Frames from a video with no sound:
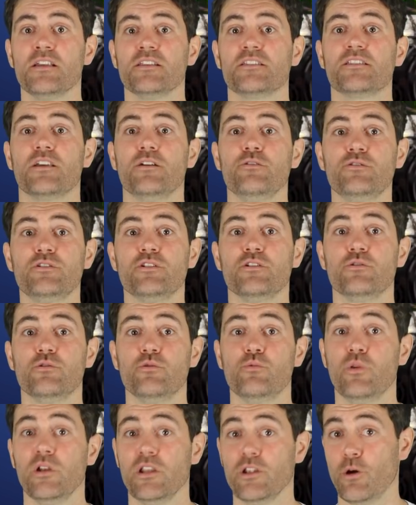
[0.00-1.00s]
so
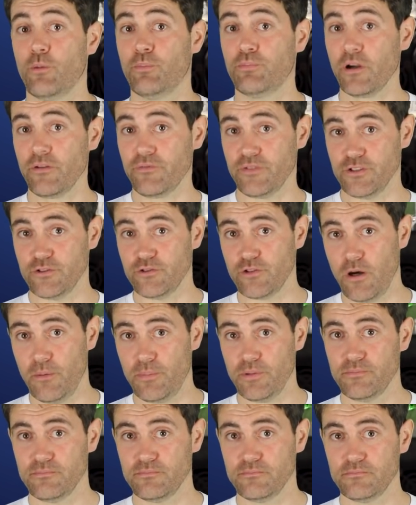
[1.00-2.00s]
too will your profit
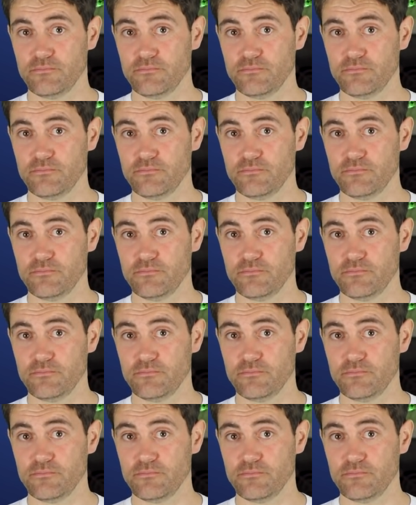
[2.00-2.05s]
drop.